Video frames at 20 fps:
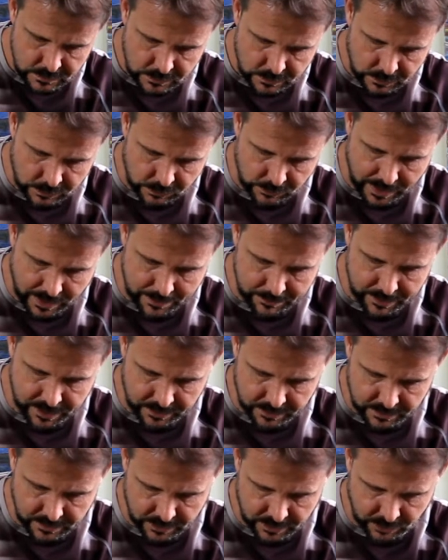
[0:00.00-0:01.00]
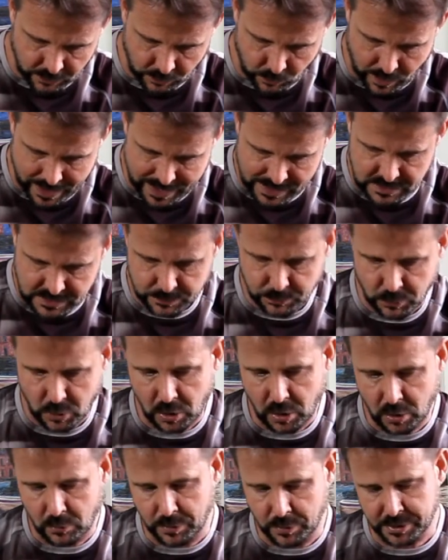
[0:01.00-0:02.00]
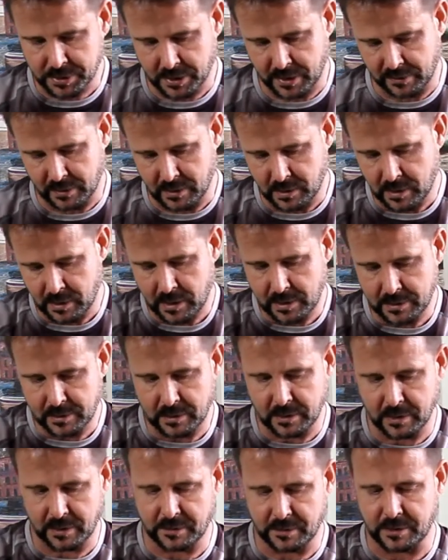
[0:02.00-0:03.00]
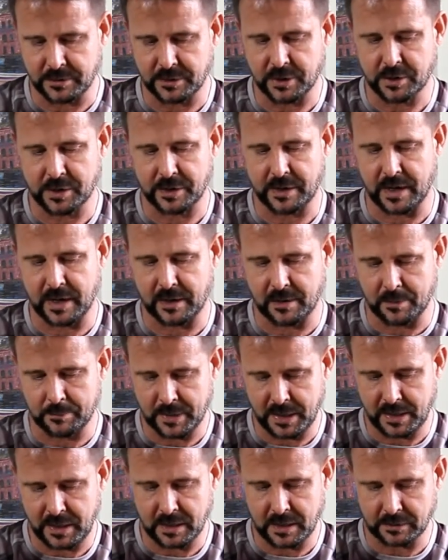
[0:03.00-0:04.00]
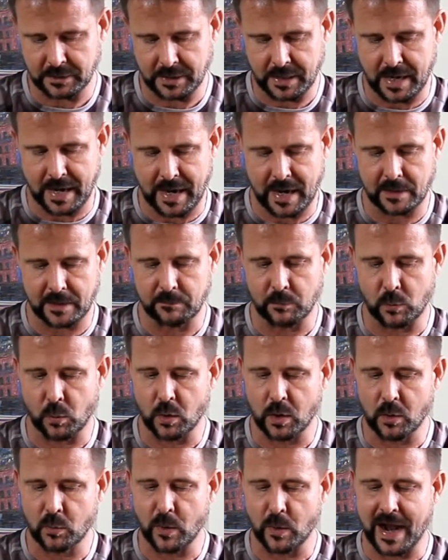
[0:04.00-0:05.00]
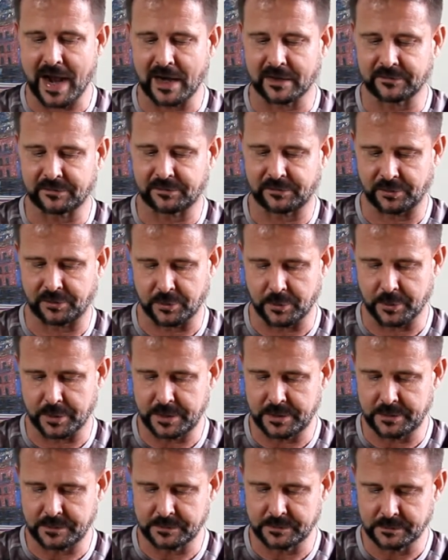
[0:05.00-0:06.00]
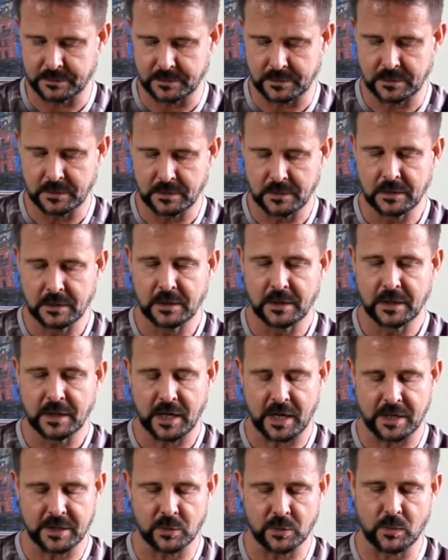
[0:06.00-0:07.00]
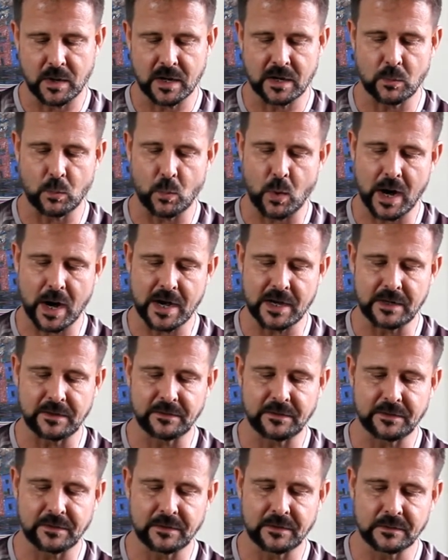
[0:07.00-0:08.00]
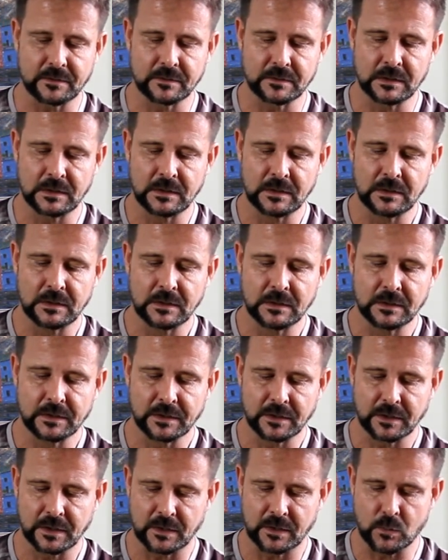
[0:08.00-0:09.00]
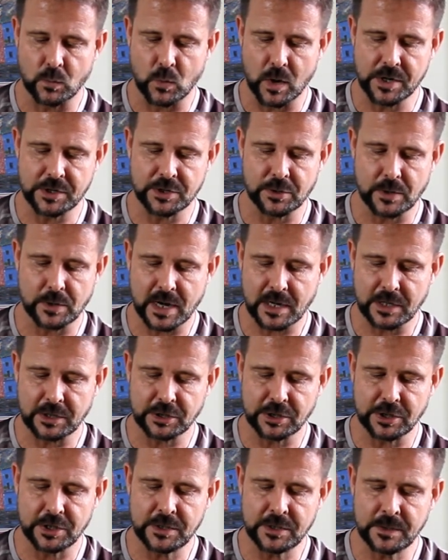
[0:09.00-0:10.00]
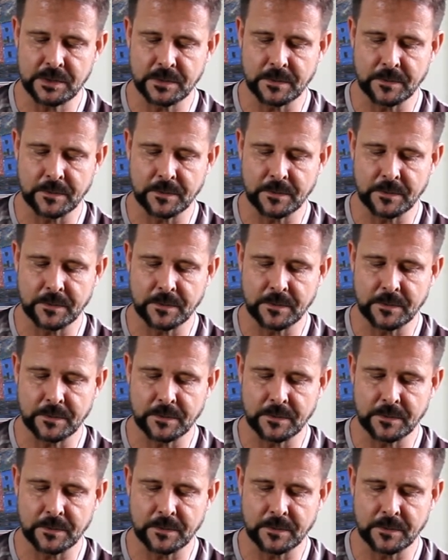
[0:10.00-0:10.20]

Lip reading: grabbing your wax ball, which I got, and then you can immediately add more wax to it. And you'll want to wind in one direction,